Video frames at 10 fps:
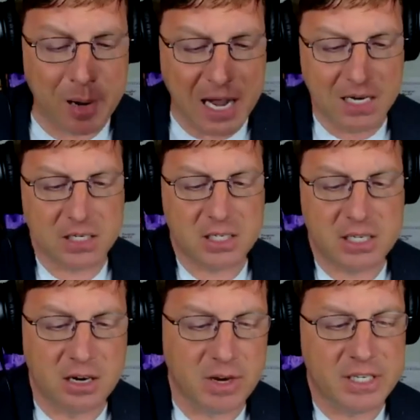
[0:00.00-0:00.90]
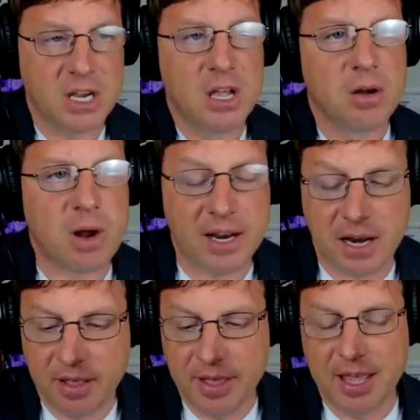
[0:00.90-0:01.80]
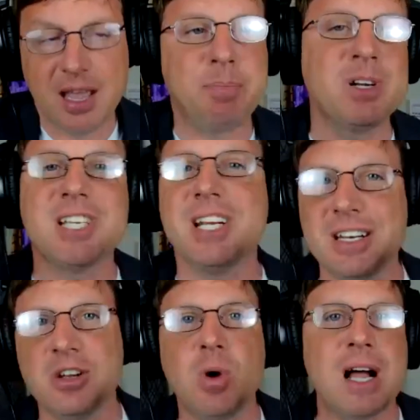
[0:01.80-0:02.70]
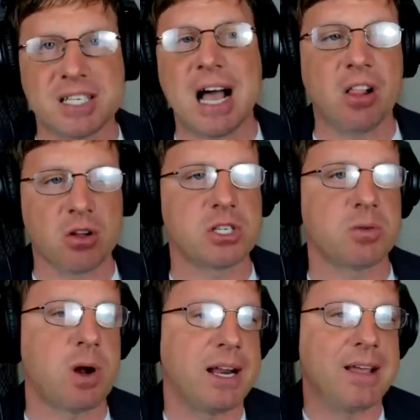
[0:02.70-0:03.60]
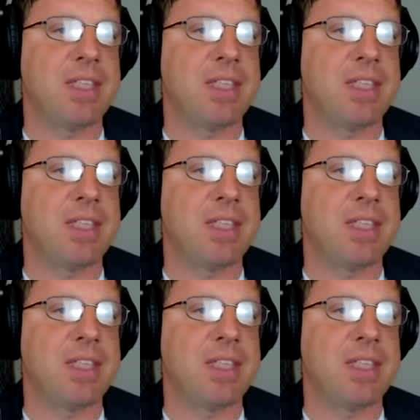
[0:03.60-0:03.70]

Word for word: bond series, right? It puts it in US dollars, right?